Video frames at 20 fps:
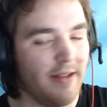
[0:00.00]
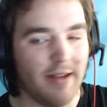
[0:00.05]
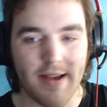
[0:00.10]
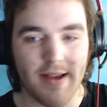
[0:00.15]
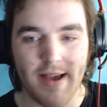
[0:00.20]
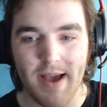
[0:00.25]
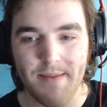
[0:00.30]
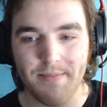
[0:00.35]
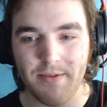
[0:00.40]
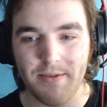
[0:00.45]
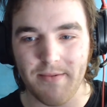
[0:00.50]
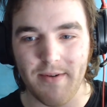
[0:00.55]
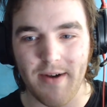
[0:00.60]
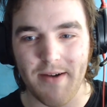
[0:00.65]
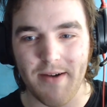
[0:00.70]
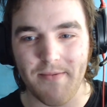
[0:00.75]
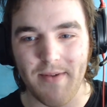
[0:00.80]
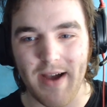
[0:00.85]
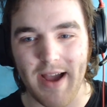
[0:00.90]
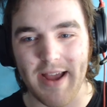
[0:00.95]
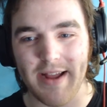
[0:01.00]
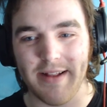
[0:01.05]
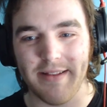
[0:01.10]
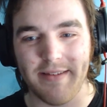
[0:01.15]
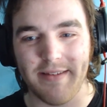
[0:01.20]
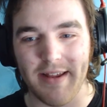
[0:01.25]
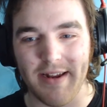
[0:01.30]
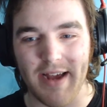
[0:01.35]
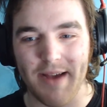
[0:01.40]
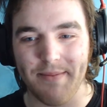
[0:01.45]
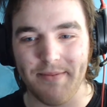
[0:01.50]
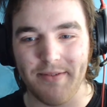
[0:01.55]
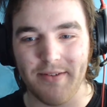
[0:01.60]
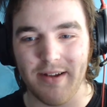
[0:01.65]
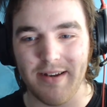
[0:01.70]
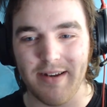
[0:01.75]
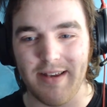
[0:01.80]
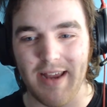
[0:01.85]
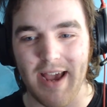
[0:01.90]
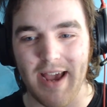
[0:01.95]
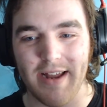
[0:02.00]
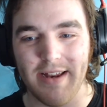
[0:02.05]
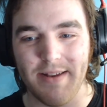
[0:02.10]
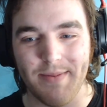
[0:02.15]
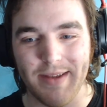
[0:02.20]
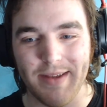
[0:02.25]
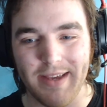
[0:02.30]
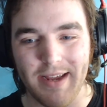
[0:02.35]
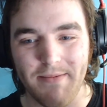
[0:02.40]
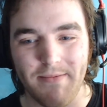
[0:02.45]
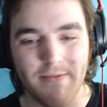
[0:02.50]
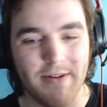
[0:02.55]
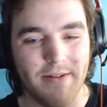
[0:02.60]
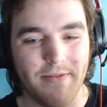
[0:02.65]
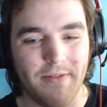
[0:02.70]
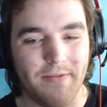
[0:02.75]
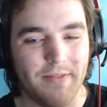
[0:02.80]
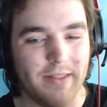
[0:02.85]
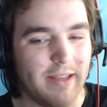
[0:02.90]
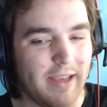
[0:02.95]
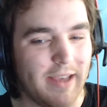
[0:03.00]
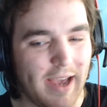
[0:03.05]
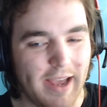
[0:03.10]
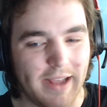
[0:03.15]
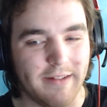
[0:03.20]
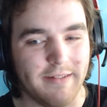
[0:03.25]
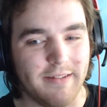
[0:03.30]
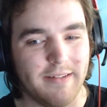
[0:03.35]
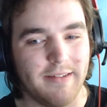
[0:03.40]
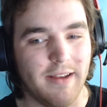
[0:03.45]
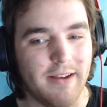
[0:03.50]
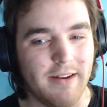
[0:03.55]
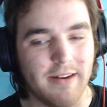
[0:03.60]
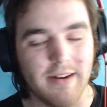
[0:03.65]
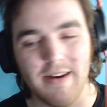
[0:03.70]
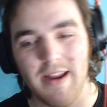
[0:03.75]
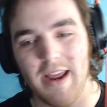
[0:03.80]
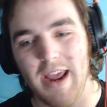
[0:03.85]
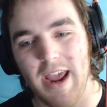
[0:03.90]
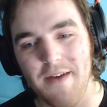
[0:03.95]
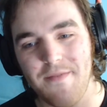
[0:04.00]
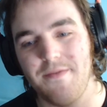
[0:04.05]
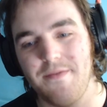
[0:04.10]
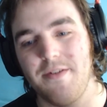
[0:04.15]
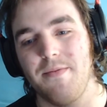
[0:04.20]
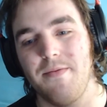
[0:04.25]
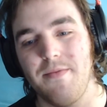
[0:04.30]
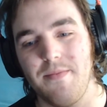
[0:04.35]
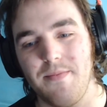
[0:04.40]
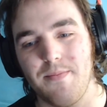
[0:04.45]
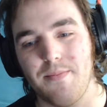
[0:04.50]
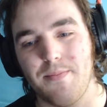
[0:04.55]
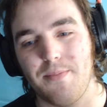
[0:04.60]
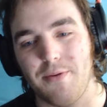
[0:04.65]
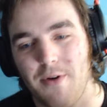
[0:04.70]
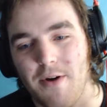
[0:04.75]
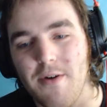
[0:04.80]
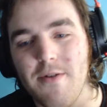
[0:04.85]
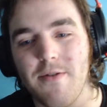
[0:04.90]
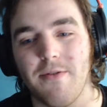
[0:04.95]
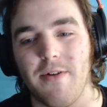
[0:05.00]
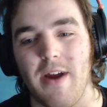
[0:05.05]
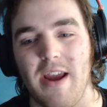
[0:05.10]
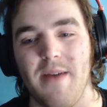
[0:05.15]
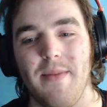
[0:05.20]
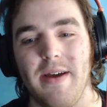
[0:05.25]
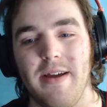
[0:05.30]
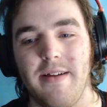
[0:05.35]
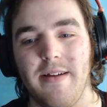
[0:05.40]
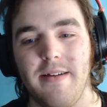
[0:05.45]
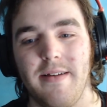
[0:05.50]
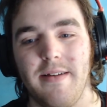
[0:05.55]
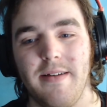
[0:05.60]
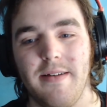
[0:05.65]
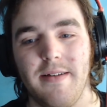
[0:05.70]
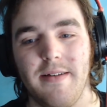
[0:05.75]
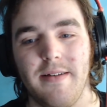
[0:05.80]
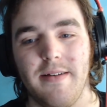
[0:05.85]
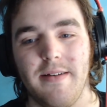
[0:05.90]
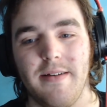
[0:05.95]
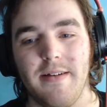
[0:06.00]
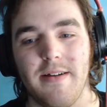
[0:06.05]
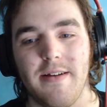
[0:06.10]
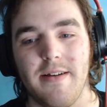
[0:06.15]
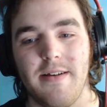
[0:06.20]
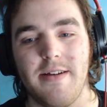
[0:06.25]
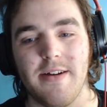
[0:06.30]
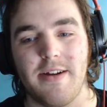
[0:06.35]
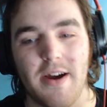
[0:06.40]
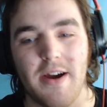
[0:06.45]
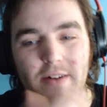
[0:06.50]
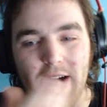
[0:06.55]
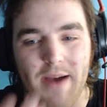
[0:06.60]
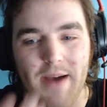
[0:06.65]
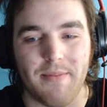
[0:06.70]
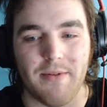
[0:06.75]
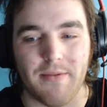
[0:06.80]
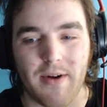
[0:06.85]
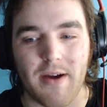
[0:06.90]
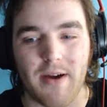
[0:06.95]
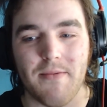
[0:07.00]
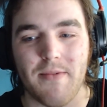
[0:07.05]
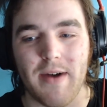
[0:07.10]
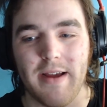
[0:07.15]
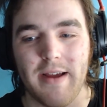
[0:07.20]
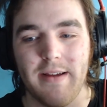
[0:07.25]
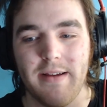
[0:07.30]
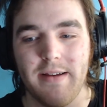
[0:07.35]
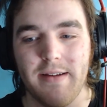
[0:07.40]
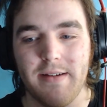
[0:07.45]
up the right way instead of upside down to begin with the case, so you didn't have to program it to go up the right way.